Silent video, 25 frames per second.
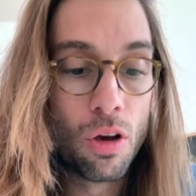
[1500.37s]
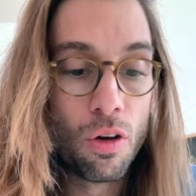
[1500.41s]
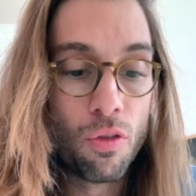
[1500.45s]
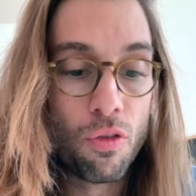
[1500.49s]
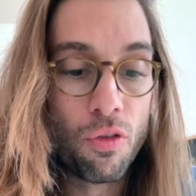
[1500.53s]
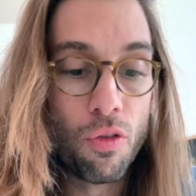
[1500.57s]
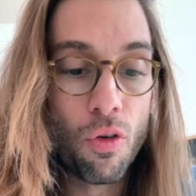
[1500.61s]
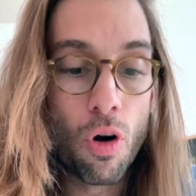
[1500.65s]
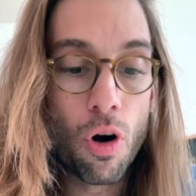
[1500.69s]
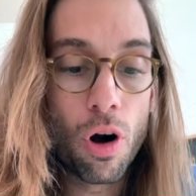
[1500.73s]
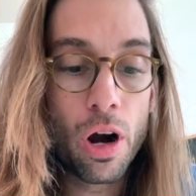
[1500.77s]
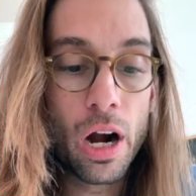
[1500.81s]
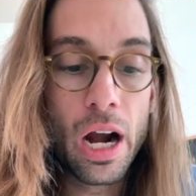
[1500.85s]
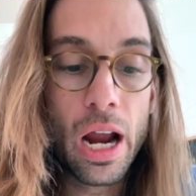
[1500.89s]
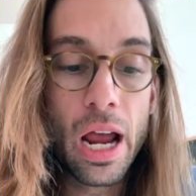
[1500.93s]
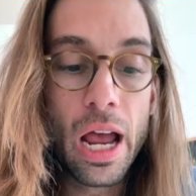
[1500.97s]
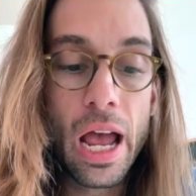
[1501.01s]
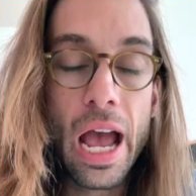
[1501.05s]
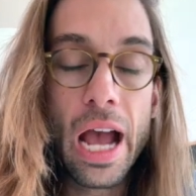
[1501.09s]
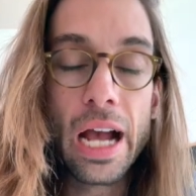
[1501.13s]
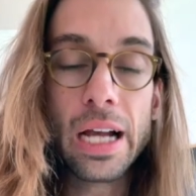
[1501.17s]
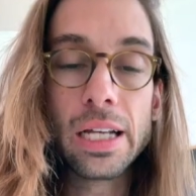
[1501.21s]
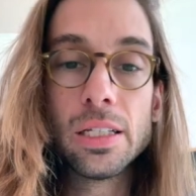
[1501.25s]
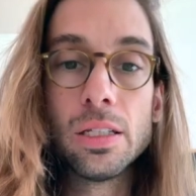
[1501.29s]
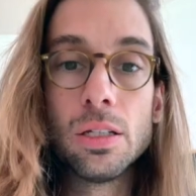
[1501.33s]
for
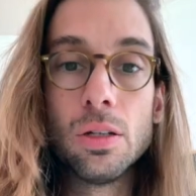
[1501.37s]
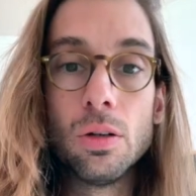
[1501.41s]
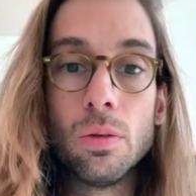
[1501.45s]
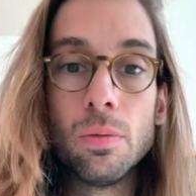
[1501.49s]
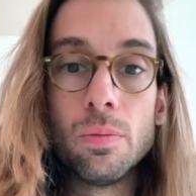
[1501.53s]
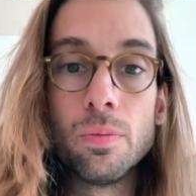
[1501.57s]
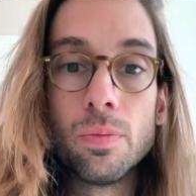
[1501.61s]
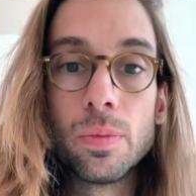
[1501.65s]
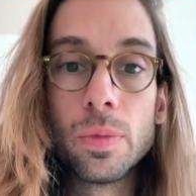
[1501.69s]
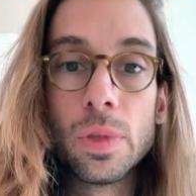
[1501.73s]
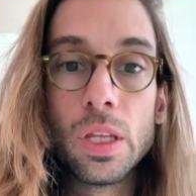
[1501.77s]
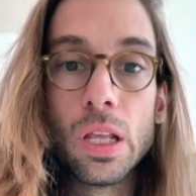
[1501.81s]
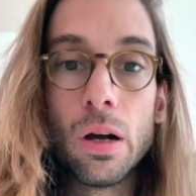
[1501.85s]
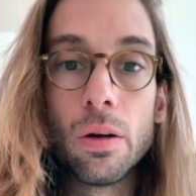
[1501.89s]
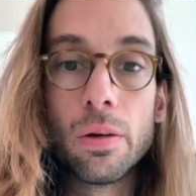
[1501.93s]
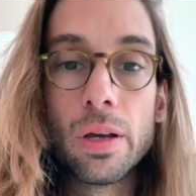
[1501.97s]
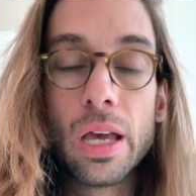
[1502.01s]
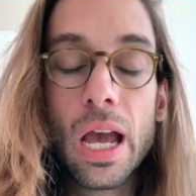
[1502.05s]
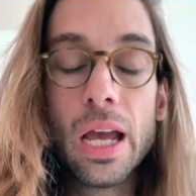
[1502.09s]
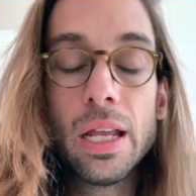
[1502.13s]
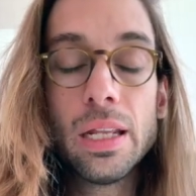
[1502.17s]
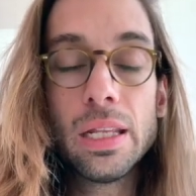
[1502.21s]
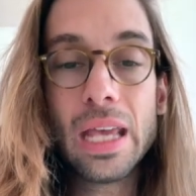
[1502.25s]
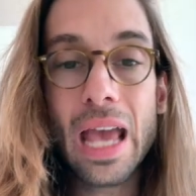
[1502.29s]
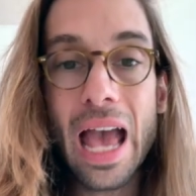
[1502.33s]
x2,
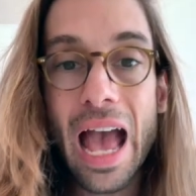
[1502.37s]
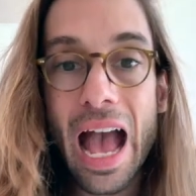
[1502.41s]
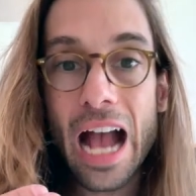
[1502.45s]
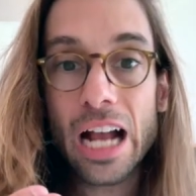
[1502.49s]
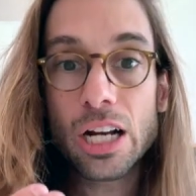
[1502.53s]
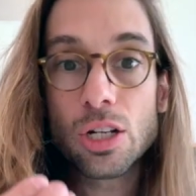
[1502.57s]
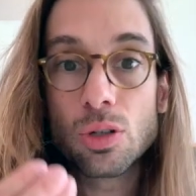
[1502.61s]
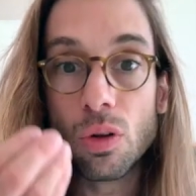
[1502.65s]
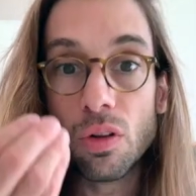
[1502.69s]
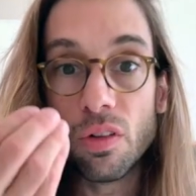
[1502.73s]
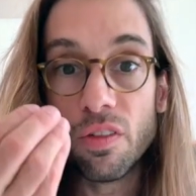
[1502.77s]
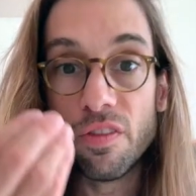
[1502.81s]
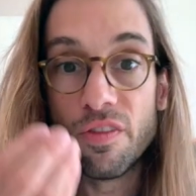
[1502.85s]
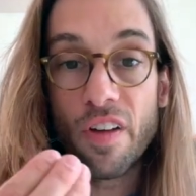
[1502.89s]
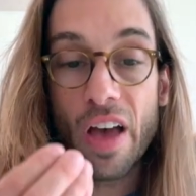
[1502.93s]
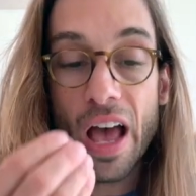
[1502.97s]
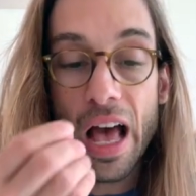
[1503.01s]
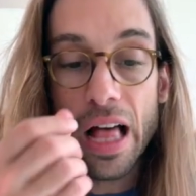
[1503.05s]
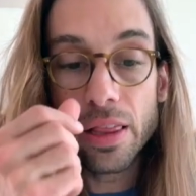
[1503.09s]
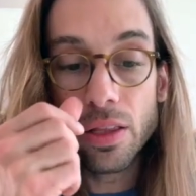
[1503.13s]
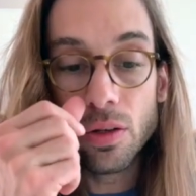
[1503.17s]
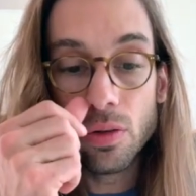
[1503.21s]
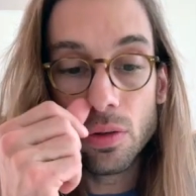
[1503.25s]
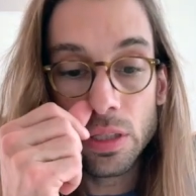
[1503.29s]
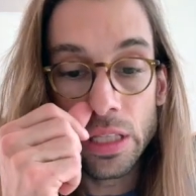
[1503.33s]
okay? The actual
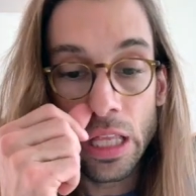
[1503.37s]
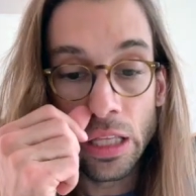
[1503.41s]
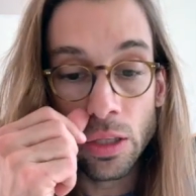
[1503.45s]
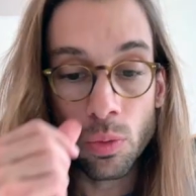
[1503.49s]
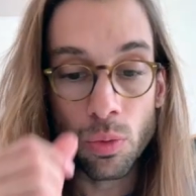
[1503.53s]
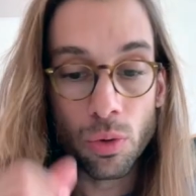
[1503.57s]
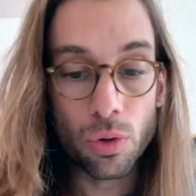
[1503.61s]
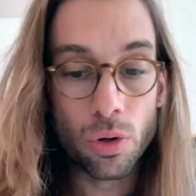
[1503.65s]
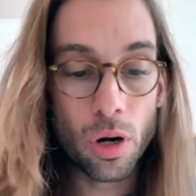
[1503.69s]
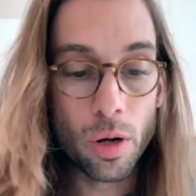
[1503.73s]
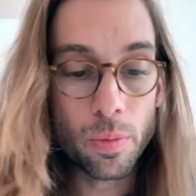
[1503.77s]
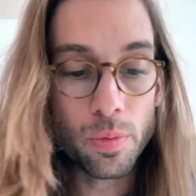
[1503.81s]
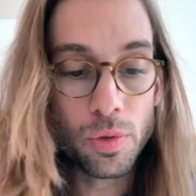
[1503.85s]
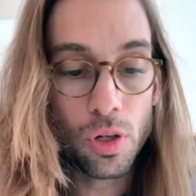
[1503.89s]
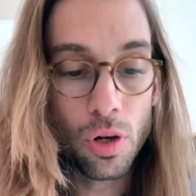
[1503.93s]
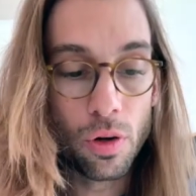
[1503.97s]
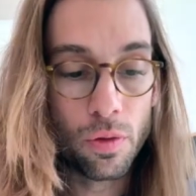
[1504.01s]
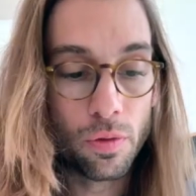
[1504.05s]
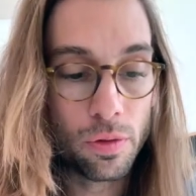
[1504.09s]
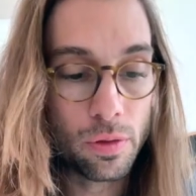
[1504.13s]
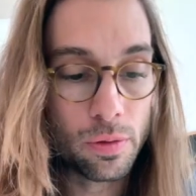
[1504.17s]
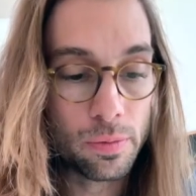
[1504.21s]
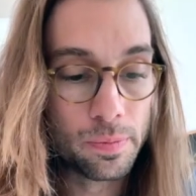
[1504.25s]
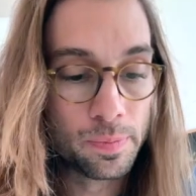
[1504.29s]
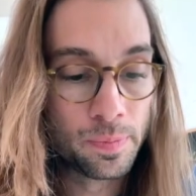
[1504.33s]
value that we're
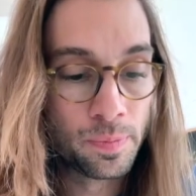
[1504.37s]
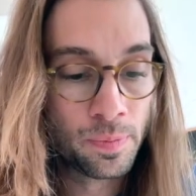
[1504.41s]
observing.